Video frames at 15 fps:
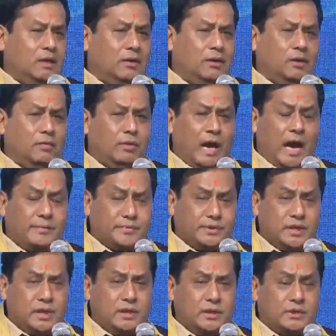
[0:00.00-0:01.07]
we have
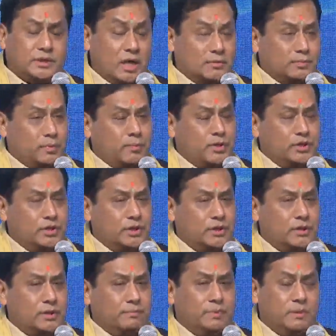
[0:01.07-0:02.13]
seen the transformation the
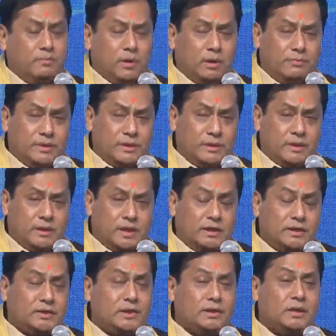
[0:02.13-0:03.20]
people of the
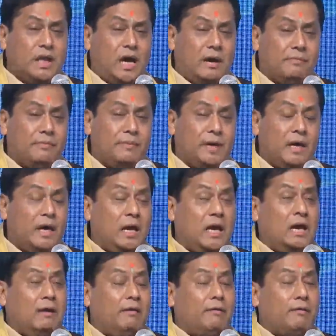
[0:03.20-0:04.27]
country have
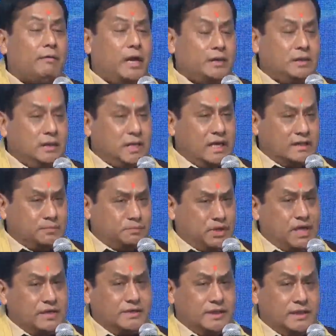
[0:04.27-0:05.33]
rightly
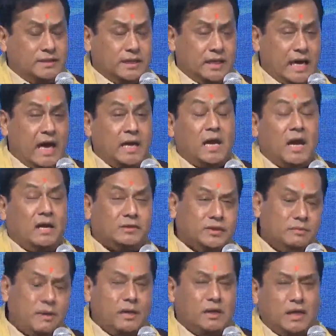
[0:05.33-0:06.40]
experienced it, and
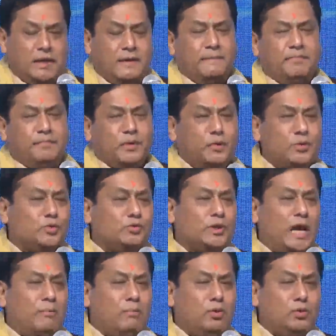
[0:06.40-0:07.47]
ultimately we could
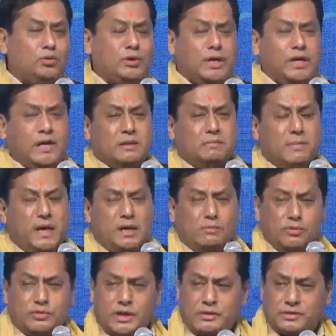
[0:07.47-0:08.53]
able to create many more
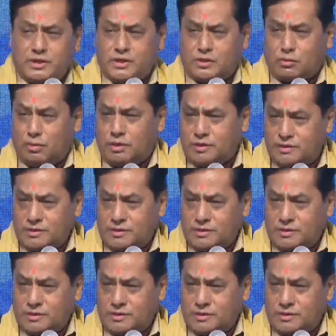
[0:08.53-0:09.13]
success stories.